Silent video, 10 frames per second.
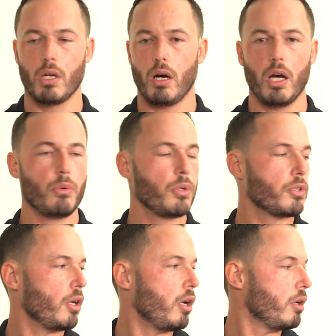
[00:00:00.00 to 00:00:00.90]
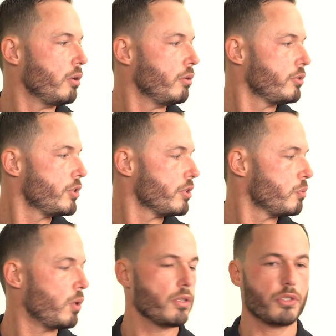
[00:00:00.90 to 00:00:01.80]
I would go just
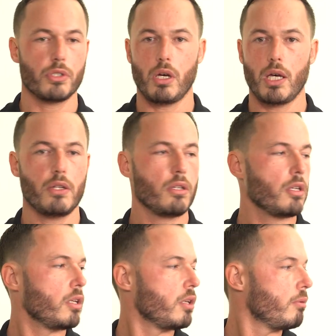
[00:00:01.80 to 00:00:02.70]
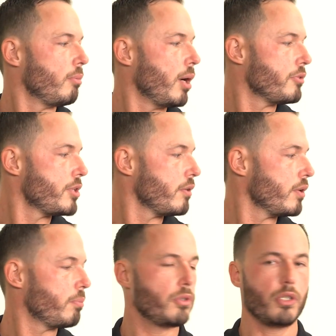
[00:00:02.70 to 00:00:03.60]
one side, about 10
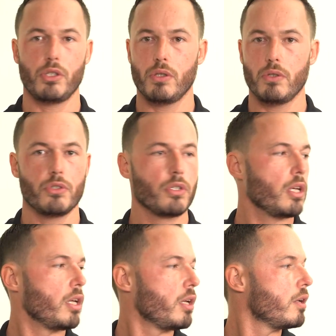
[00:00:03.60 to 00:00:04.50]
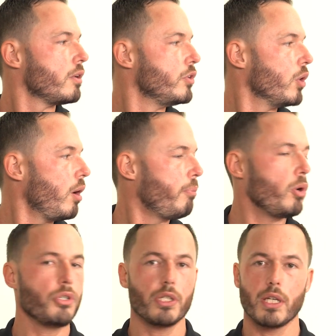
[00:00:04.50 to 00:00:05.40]
repetitions, not
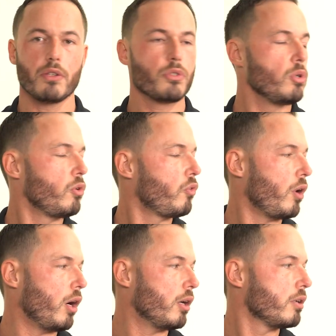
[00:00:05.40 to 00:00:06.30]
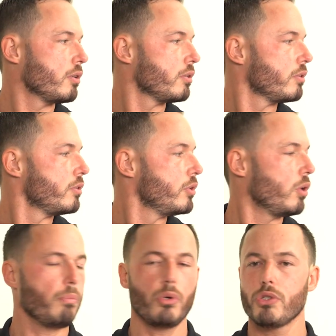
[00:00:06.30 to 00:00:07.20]
pushing it too far,
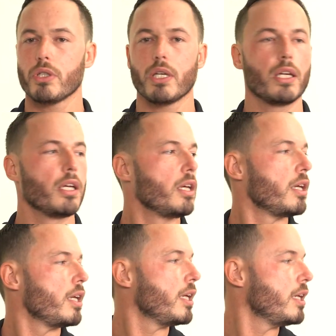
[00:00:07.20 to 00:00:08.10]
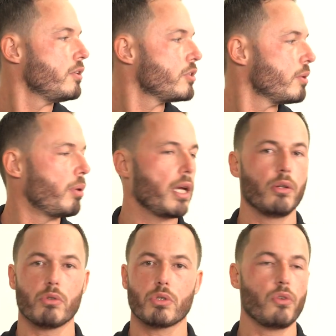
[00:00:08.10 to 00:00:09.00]
not pushing it into pain,
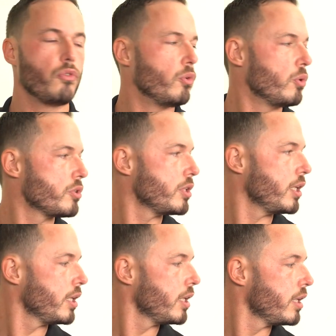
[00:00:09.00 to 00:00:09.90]
not trying to force it.